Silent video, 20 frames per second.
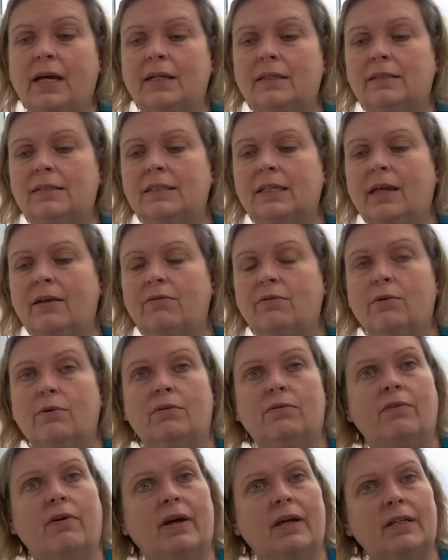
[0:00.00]
and to give you
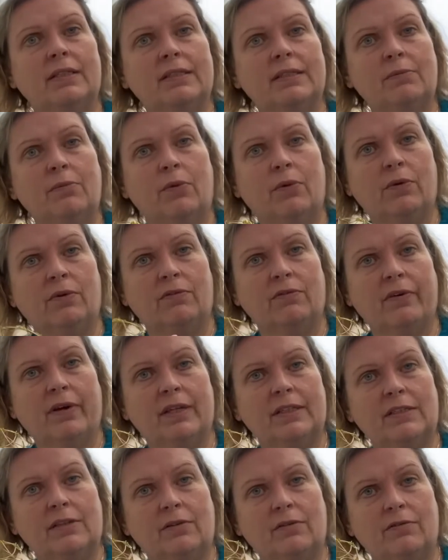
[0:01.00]
more
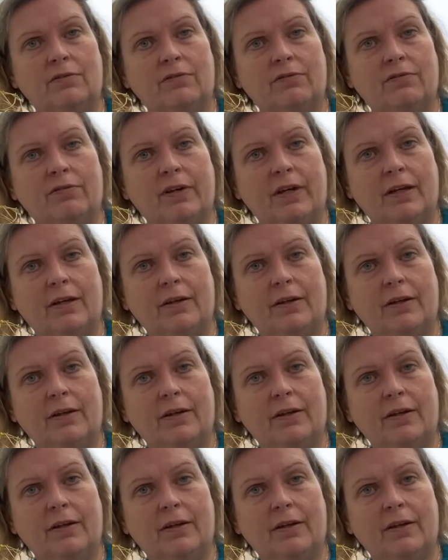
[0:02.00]
advice of